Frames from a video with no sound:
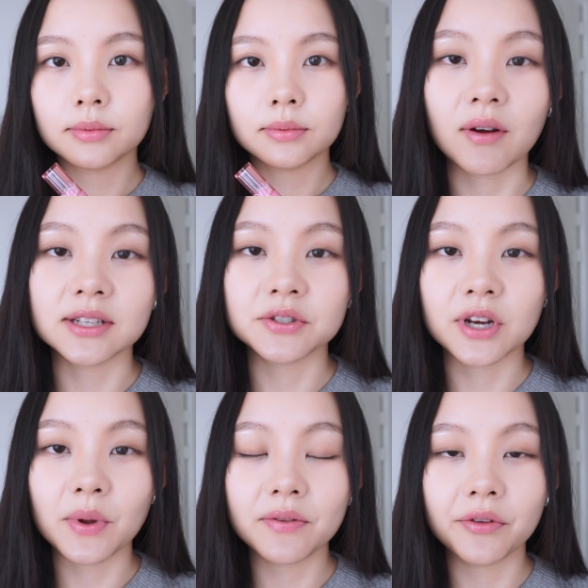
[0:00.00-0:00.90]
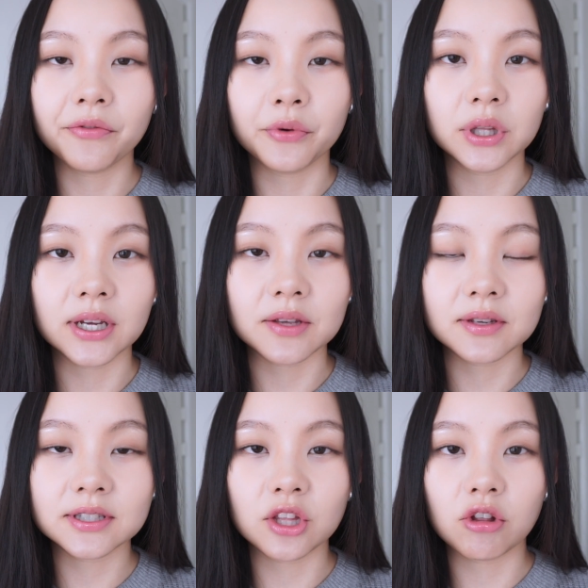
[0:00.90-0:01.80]
Alright, so now we have the full look. You
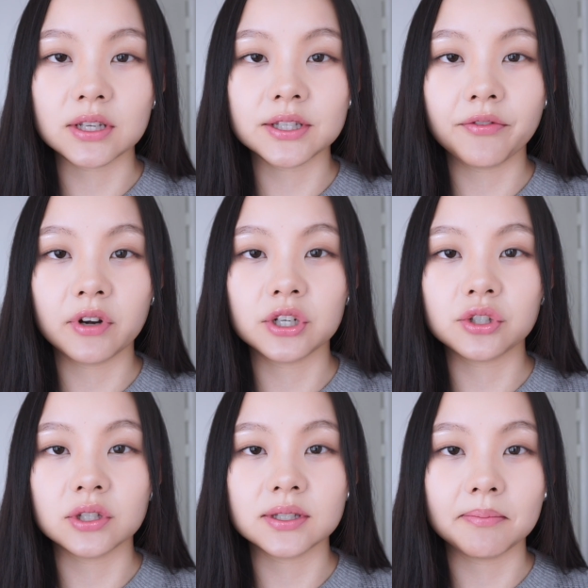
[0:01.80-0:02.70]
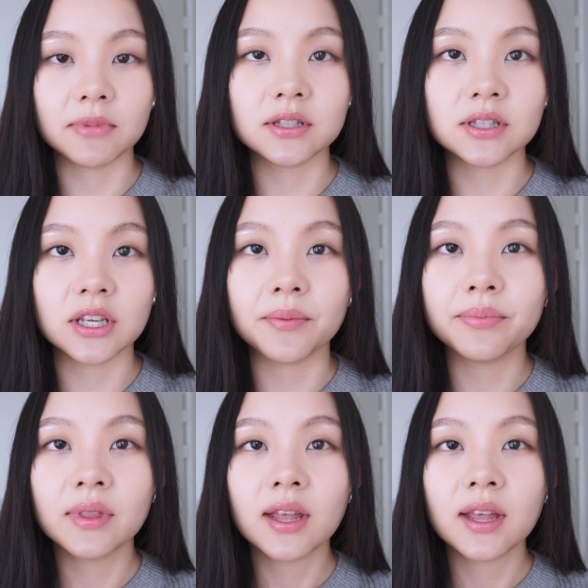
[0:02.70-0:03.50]
can see the glossy finish looks amazing.